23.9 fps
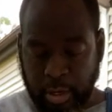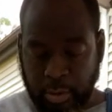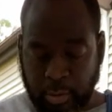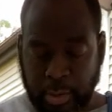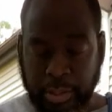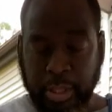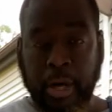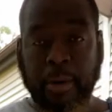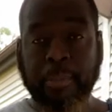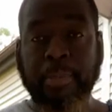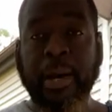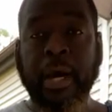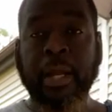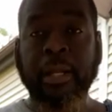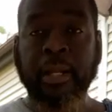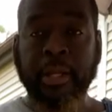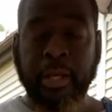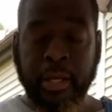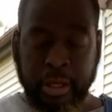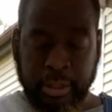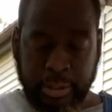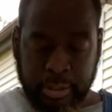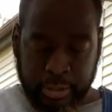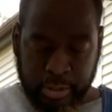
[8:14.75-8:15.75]
Without
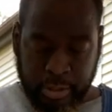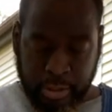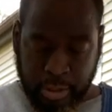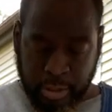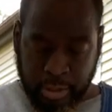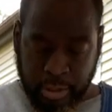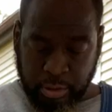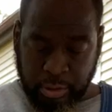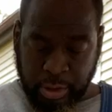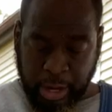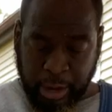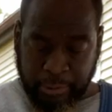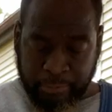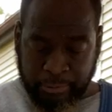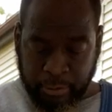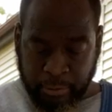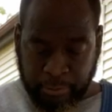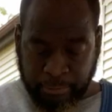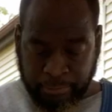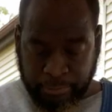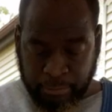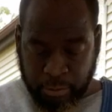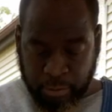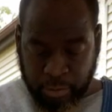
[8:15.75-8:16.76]
pollinators, you have
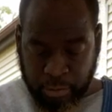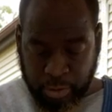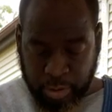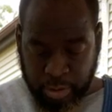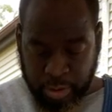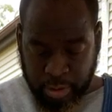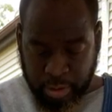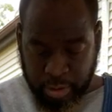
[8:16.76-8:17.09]
no food.